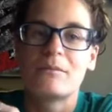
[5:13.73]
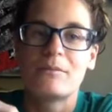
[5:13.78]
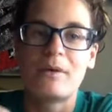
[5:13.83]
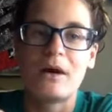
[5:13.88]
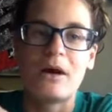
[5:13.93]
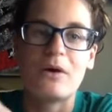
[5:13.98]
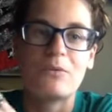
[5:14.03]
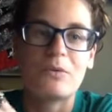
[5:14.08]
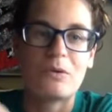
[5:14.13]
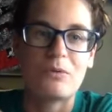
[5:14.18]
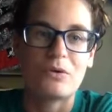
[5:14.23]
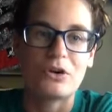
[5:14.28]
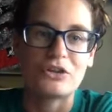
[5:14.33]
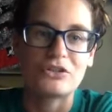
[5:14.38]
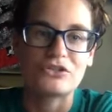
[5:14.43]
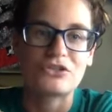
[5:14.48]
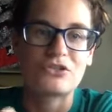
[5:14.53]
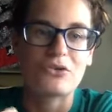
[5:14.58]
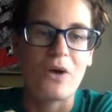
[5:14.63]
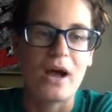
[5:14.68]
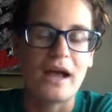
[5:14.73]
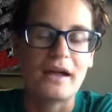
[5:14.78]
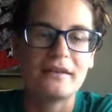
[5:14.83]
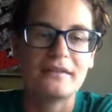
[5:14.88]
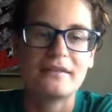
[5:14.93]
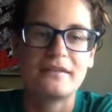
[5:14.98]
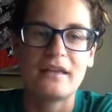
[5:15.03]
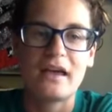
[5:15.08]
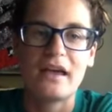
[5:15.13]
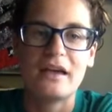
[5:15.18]
but we weren't. So I
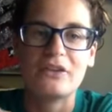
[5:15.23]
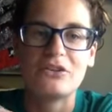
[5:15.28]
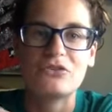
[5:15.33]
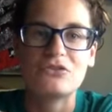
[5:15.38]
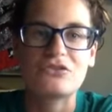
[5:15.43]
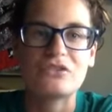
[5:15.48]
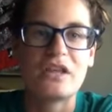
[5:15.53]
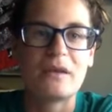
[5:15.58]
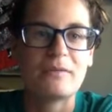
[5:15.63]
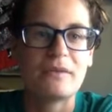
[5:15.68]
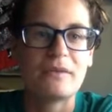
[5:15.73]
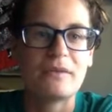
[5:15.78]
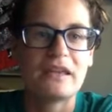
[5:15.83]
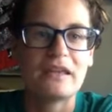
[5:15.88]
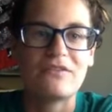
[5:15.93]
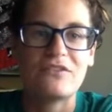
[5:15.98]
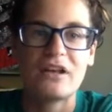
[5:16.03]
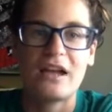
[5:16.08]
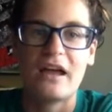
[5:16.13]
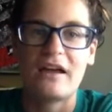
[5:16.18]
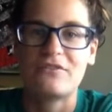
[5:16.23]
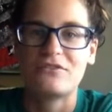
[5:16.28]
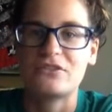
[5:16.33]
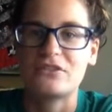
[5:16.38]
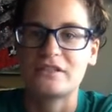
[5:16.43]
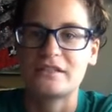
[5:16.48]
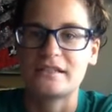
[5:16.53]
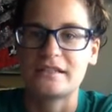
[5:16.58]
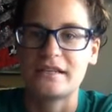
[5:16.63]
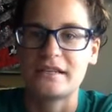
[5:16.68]
say use them even after
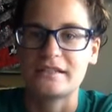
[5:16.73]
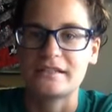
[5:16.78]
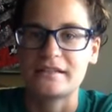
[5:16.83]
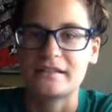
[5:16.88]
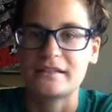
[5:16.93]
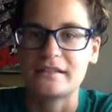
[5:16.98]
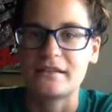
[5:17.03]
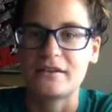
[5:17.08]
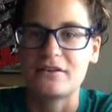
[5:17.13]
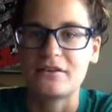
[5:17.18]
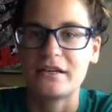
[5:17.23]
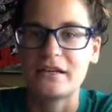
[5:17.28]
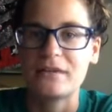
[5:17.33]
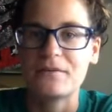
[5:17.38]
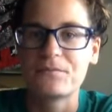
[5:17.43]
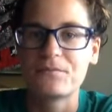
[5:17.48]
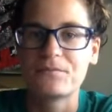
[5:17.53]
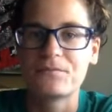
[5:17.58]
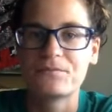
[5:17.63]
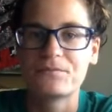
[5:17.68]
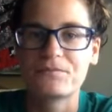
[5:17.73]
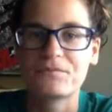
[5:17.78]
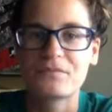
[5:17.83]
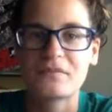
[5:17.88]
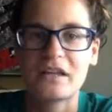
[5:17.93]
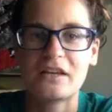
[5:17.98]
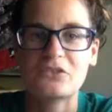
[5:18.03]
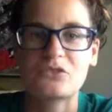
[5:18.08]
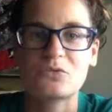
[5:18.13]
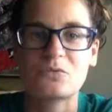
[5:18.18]
it's necessary.
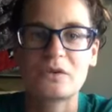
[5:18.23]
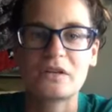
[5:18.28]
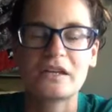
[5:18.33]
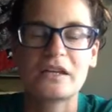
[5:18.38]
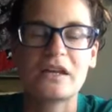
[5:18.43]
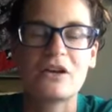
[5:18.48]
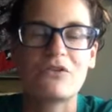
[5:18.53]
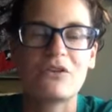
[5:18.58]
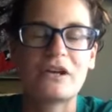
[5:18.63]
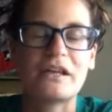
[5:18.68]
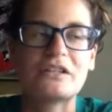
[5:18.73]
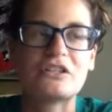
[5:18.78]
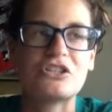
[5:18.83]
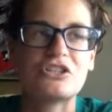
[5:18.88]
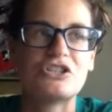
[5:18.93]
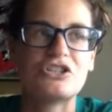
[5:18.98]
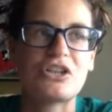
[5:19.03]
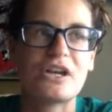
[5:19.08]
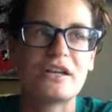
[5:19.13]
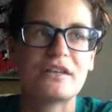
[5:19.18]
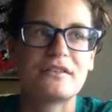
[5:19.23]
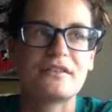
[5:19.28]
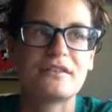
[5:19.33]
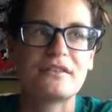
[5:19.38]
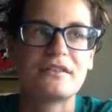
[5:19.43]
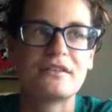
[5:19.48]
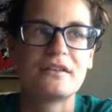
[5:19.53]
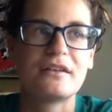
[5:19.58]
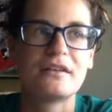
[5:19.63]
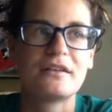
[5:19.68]
It's really going to
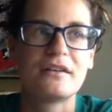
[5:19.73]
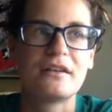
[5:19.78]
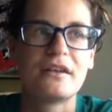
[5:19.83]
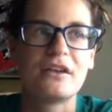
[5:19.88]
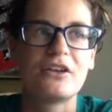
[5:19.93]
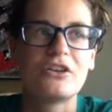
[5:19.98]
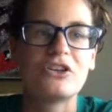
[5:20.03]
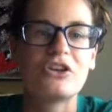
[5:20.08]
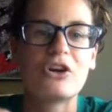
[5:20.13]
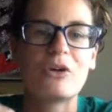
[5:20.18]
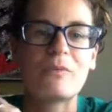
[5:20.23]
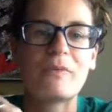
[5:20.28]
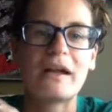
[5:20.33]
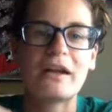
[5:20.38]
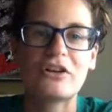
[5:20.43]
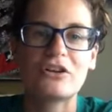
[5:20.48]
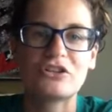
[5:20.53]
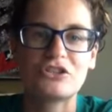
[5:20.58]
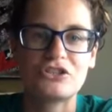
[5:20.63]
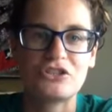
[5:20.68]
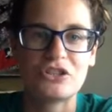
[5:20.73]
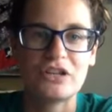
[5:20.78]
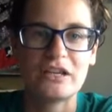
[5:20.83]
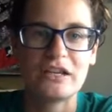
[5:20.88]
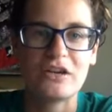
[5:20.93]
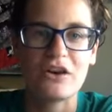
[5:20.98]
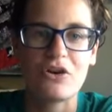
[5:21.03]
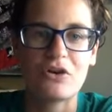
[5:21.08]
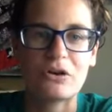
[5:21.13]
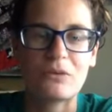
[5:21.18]
just, you know, it might hurt your
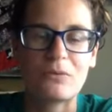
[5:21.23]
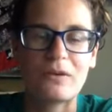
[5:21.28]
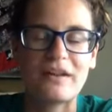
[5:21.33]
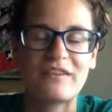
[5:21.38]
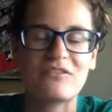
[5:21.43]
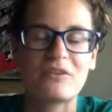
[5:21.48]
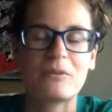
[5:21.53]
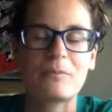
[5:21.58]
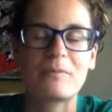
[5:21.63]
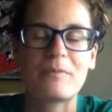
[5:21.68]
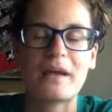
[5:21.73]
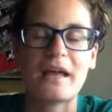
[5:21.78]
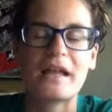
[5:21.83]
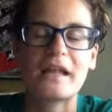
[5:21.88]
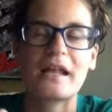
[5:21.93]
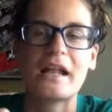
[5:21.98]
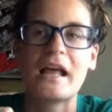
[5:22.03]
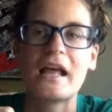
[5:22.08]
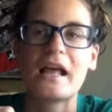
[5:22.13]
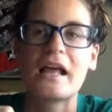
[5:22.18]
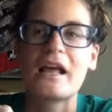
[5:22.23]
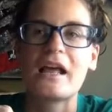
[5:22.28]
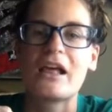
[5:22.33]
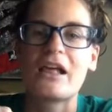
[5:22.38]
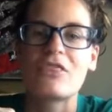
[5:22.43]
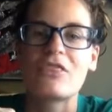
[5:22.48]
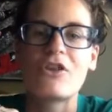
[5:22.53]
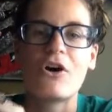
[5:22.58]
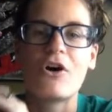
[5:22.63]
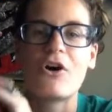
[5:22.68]
ego or whatever, but
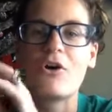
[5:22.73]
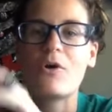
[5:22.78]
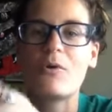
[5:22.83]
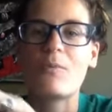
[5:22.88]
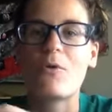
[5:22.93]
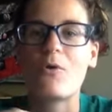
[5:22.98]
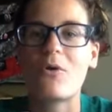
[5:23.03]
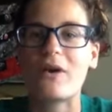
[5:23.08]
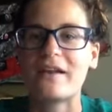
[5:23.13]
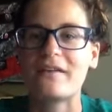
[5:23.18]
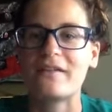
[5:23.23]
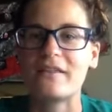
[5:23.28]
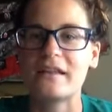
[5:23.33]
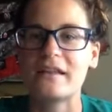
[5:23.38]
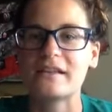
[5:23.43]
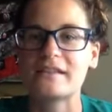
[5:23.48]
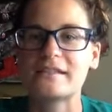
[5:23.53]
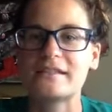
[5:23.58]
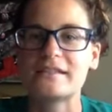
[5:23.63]
the whole point of this